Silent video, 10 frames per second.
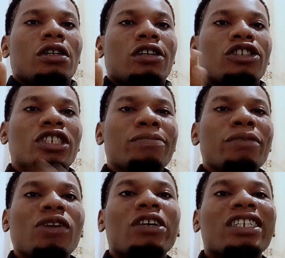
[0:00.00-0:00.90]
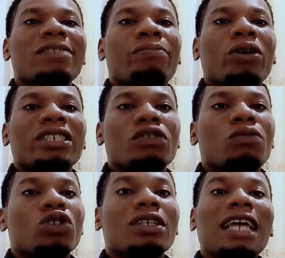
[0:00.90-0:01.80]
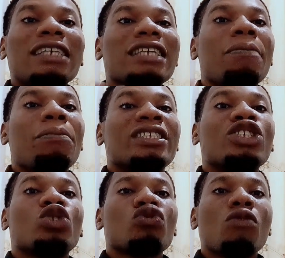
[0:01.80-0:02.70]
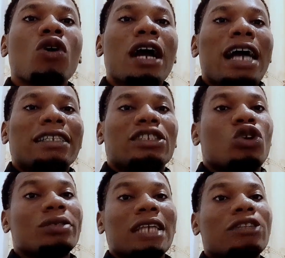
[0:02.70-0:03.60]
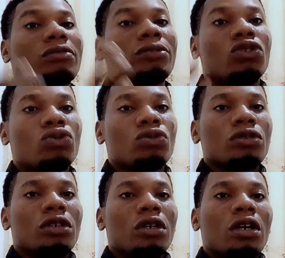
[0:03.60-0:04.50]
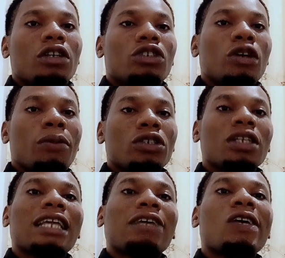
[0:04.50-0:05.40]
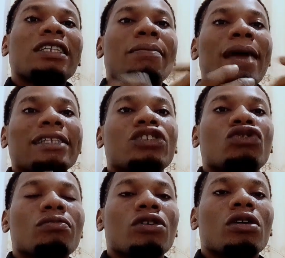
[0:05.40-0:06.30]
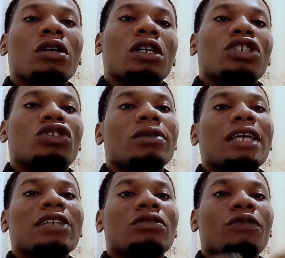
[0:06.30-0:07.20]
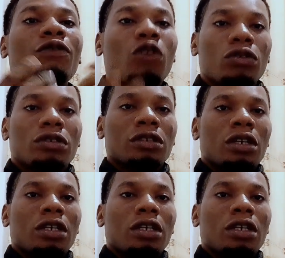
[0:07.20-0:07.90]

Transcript: You see, people already bought the rumor. Sometimes they bought this rumor and it comes out to be true. So, but sometimes when they buy this rumor, it turns out to be false.